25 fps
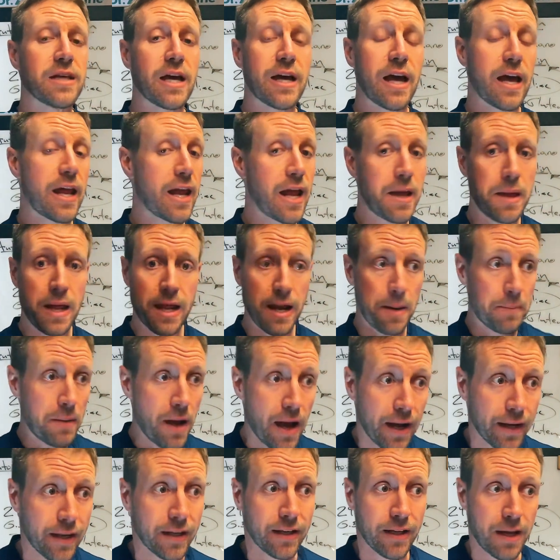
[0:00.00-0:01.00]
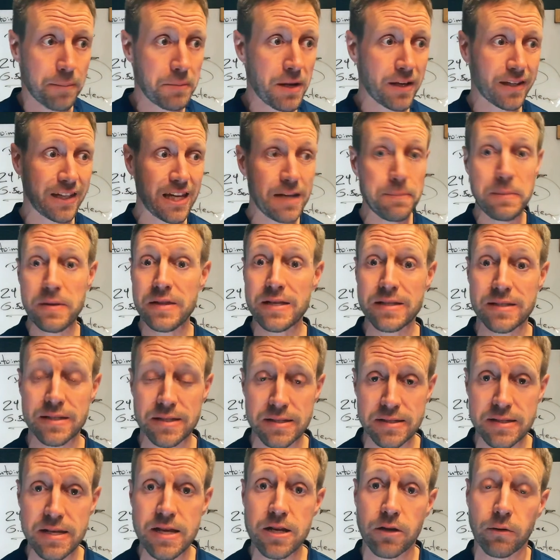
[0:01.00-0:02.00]
I'm not keeping this a
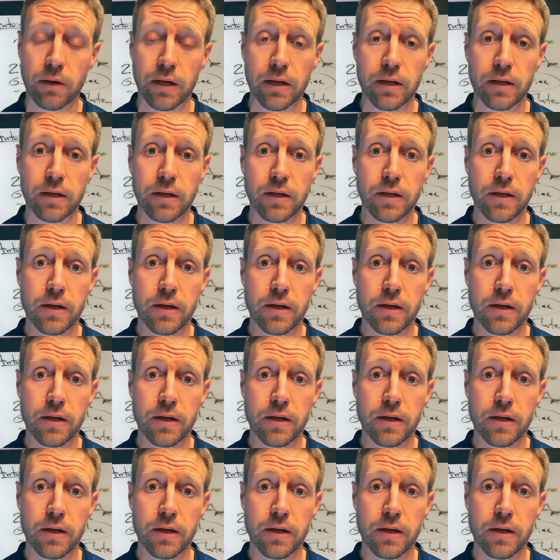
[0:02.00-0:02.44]
secret.